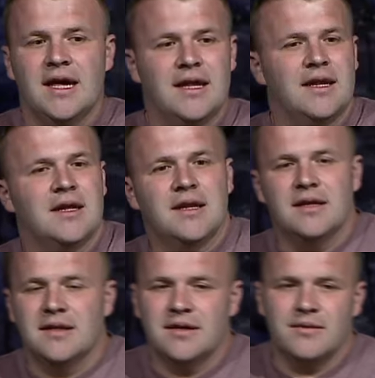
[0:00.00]

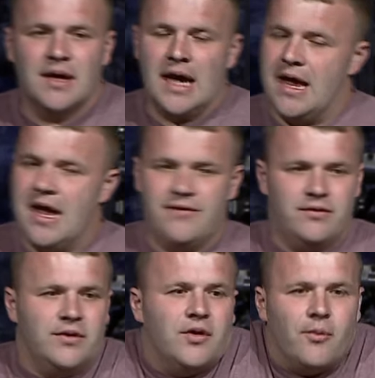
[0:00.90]
and I have,
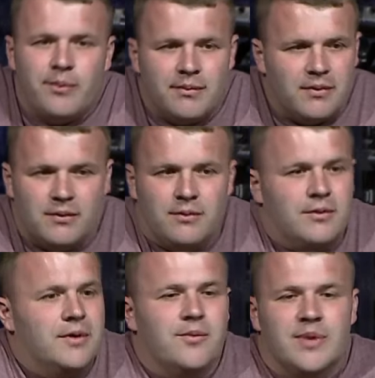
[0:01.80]

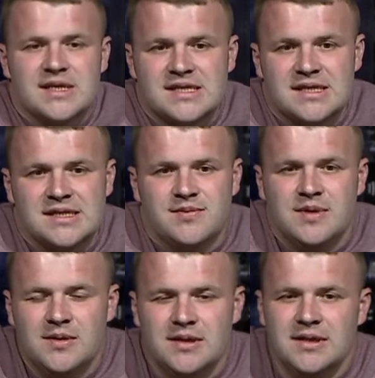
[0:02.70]
we're in business,
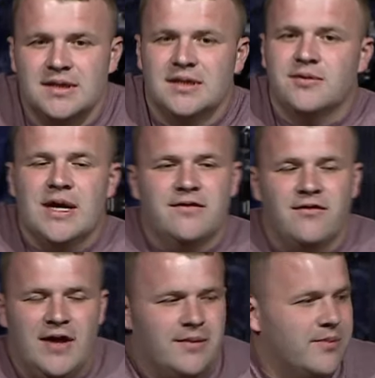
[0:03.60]
we have a
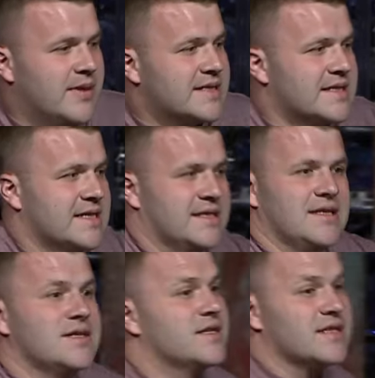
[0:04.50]
family business, and